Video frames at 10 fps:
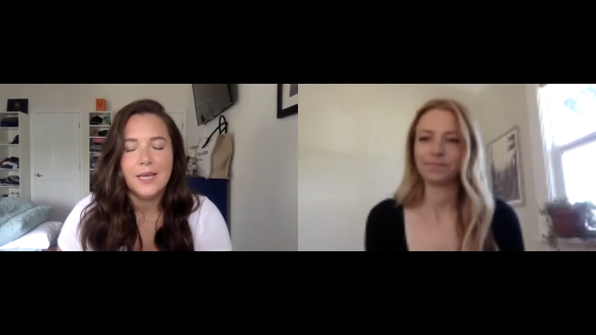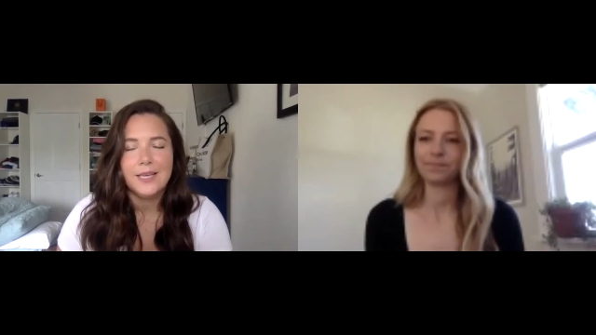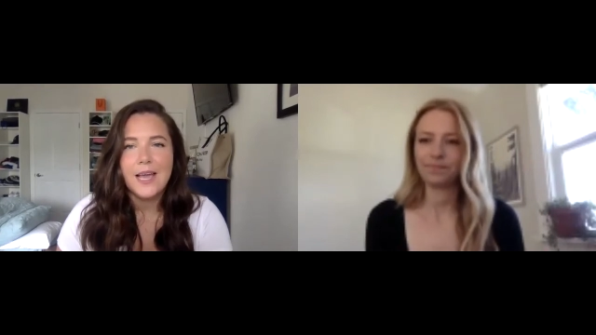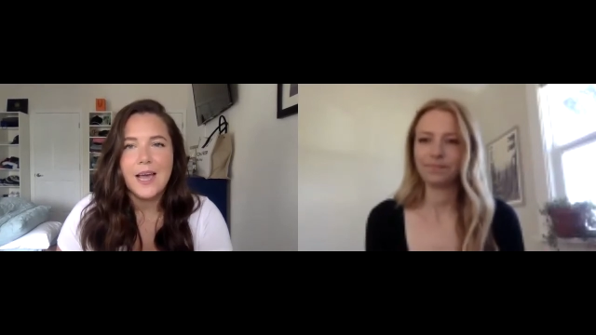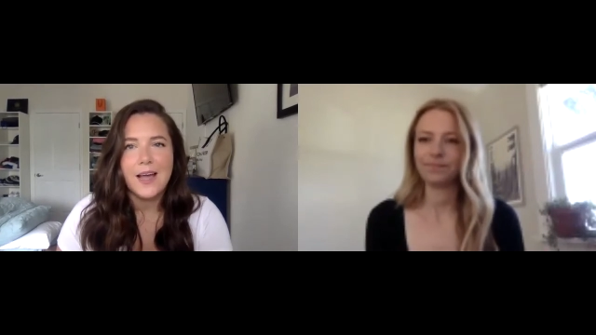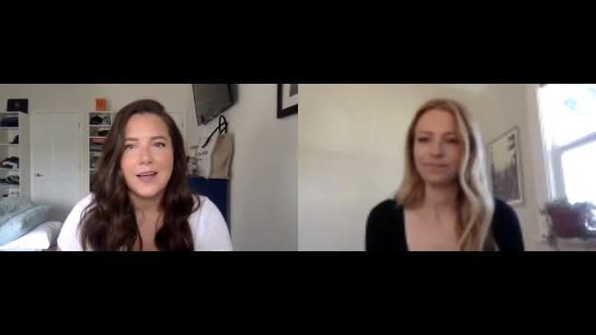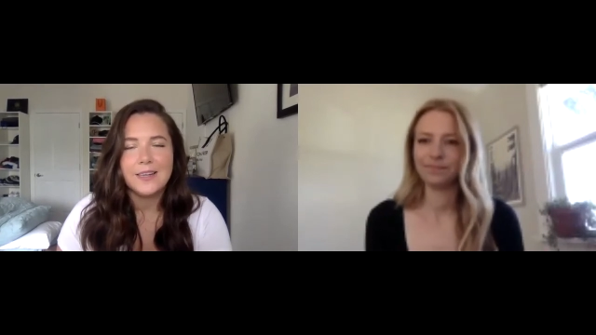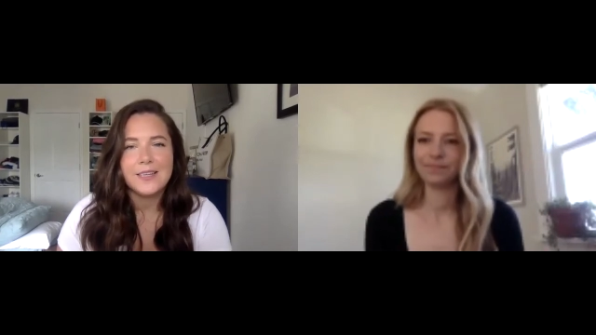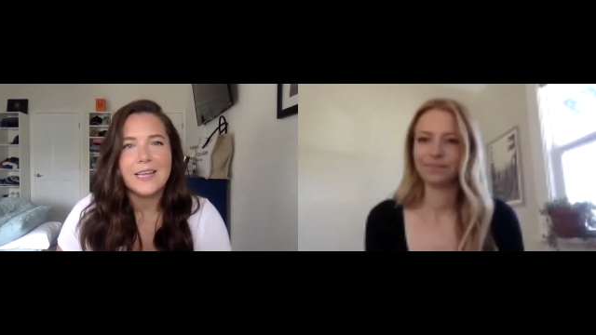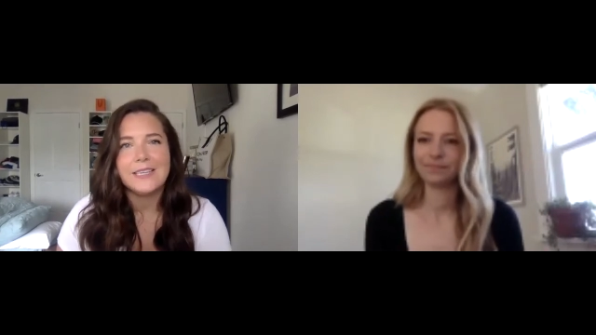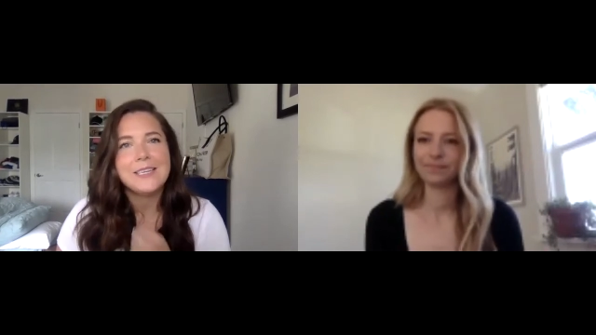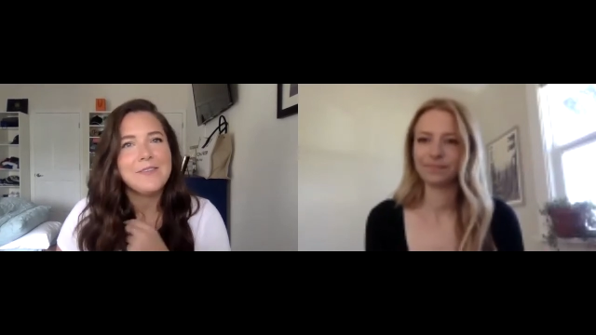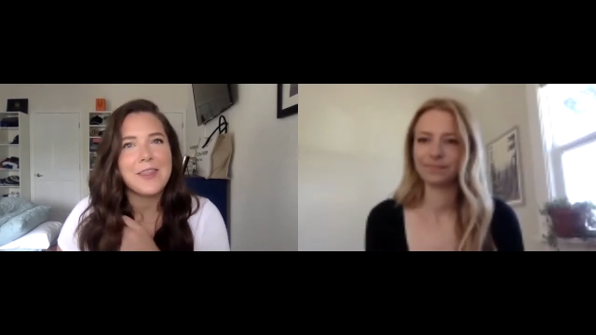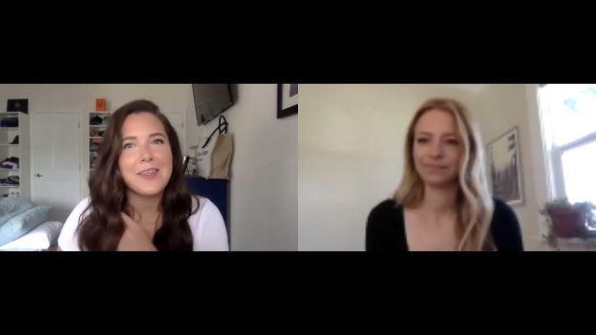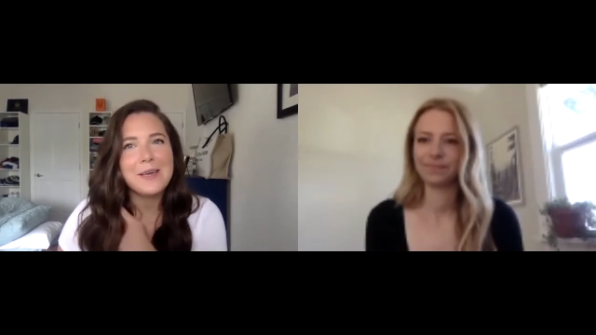Speaker 1: Yeah, I didn't
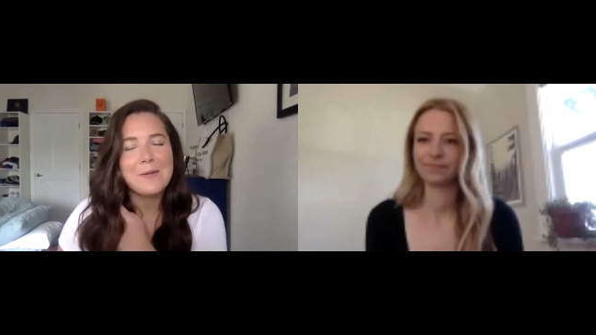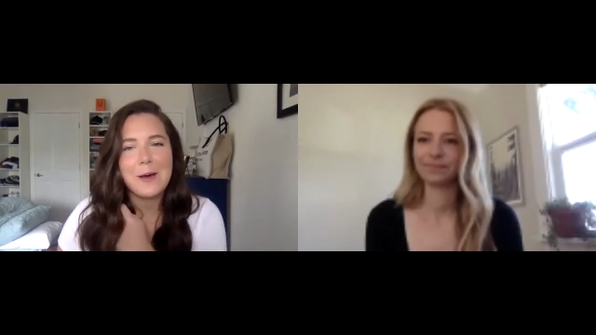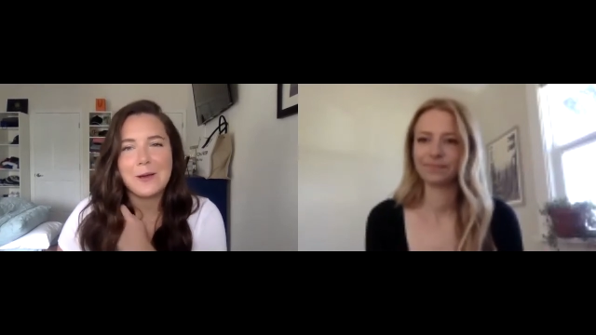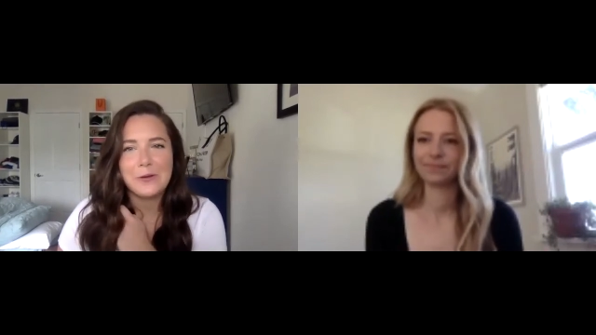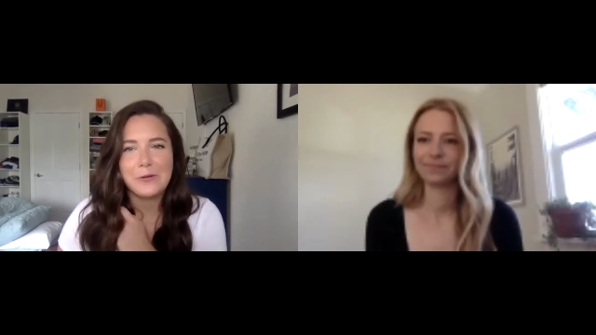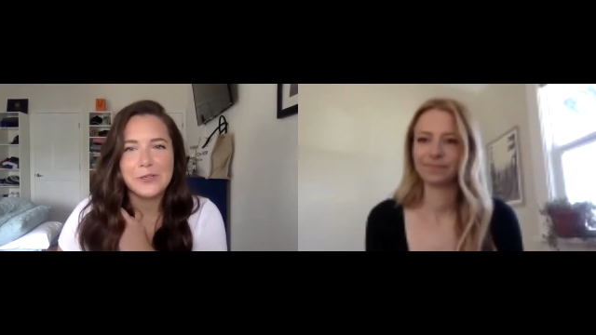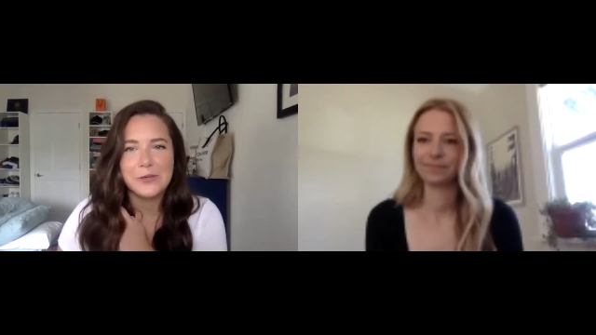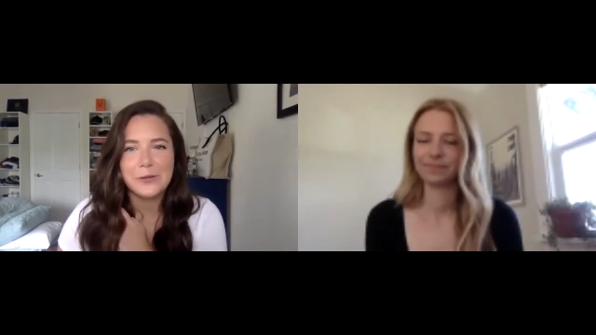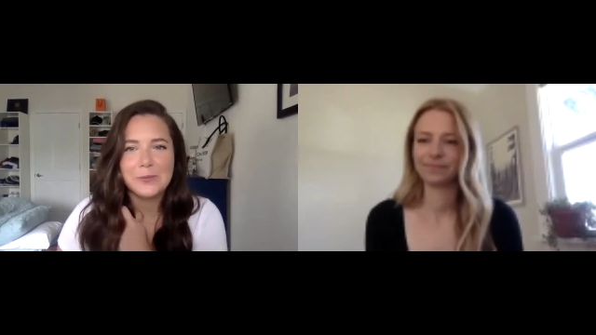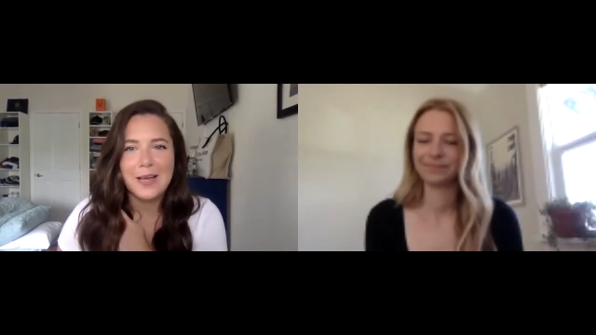even think about YouTube.